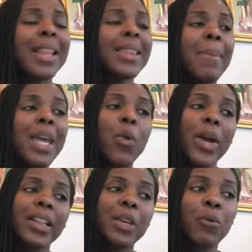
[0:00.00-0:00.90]
let me
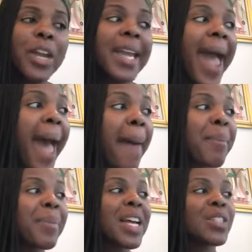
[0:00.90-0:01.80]
quickly recap,
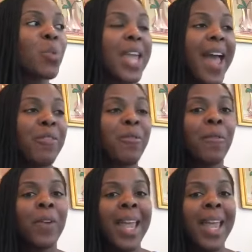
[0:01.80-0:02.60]
because we have